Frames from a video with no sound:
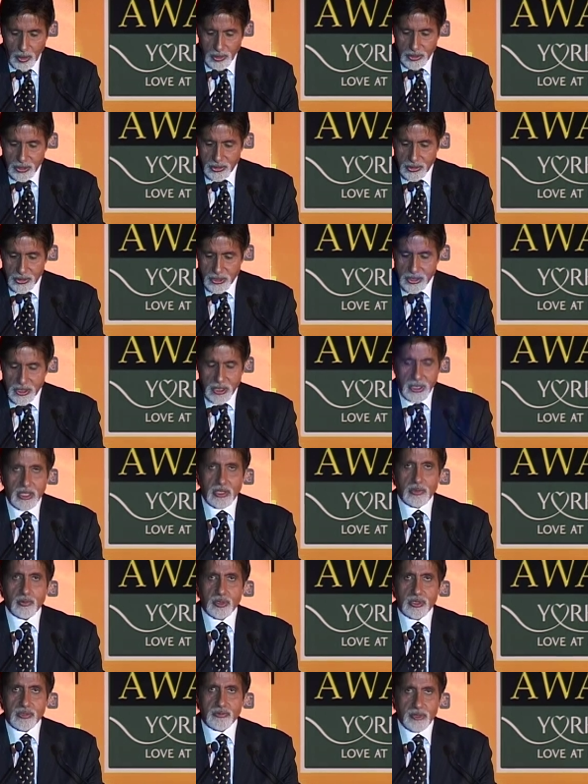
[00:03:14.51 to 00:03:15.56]
wanted to see,
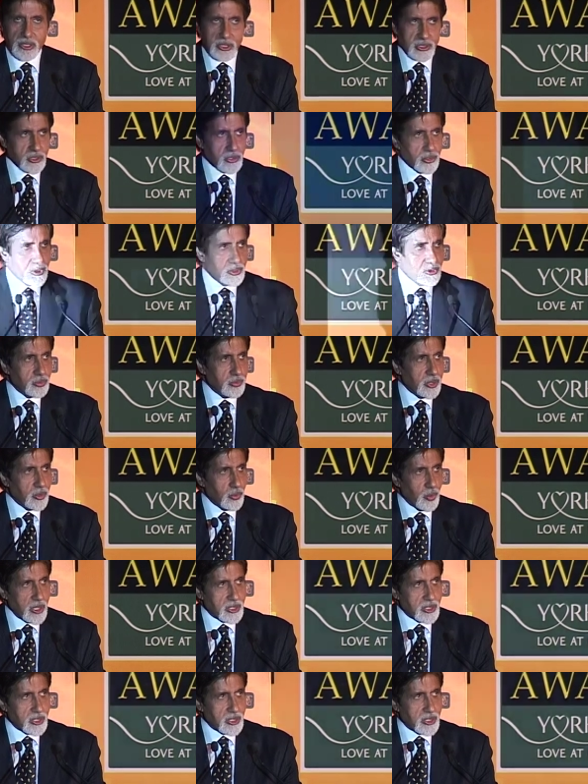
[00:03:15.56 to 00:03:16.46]
it was first going to be